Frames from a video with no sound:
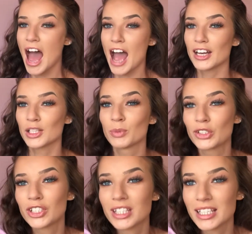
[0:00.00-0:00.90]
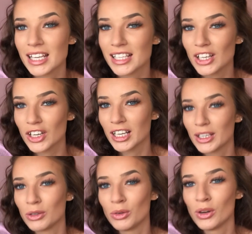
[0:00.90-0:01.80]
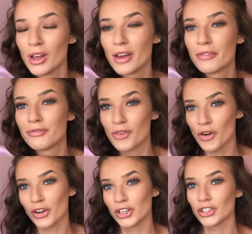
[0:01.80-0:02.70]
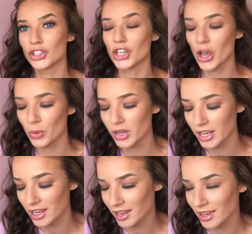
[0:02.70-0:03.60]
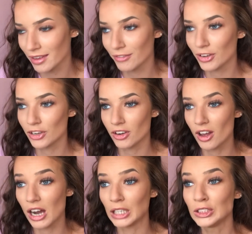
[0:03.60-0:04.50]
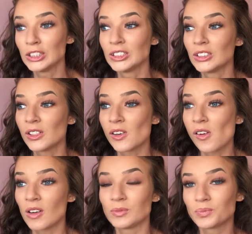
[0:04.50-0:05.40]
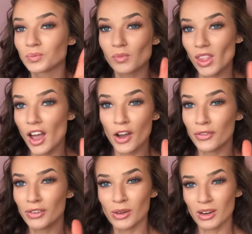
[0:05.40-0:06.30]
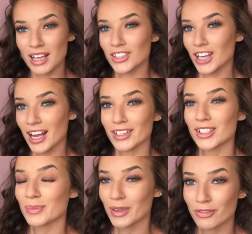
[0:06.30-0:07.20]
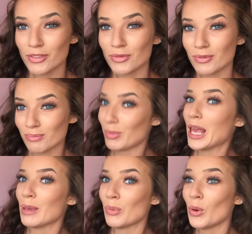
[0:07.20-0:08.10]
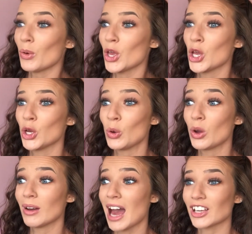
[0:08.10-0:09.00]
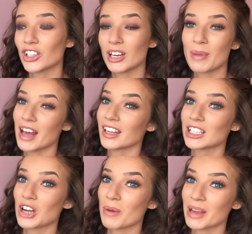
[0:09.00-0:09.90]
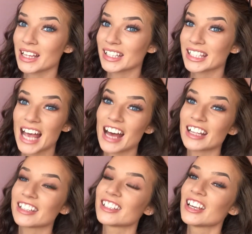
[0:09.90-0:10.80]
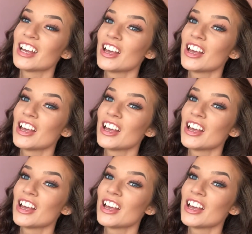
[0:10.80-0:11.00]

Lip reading: And as much as this is like a little fun, jokey video, hopefully we'll educate some of people who actually make these comments and